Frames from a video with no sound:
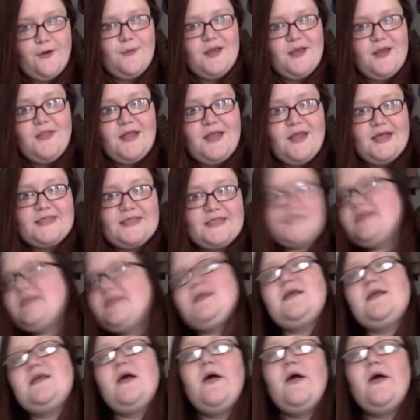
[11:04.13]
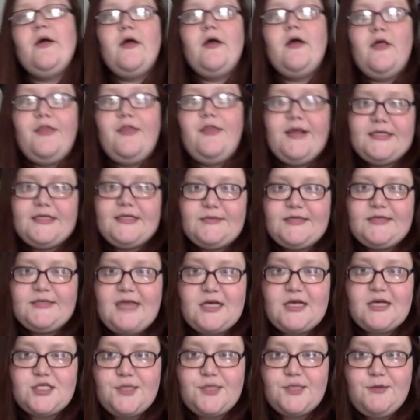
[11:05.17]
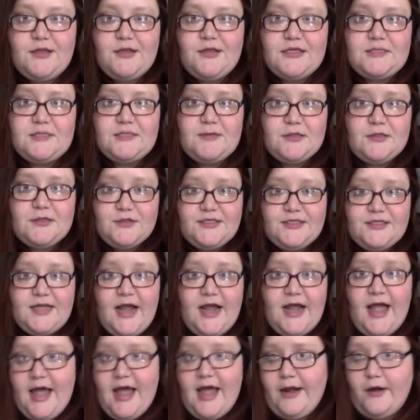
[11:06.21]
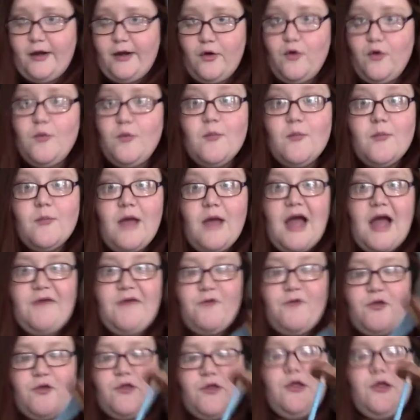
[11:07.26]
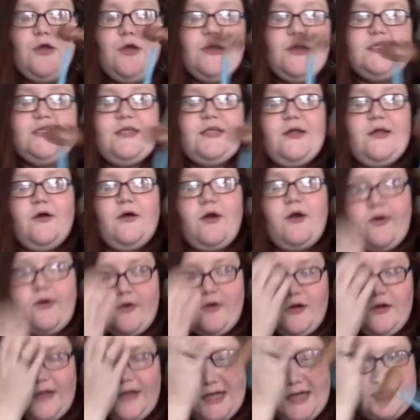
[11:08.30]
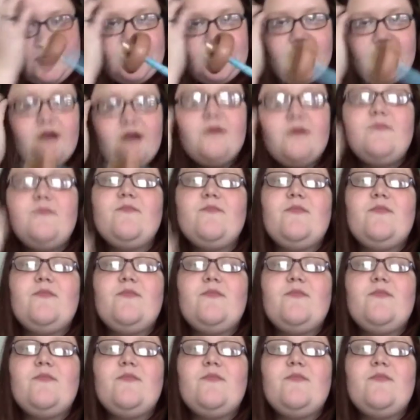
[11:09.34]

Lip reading: And this was actually one of the spindles that I had at home after the New York City yarn crawl last year.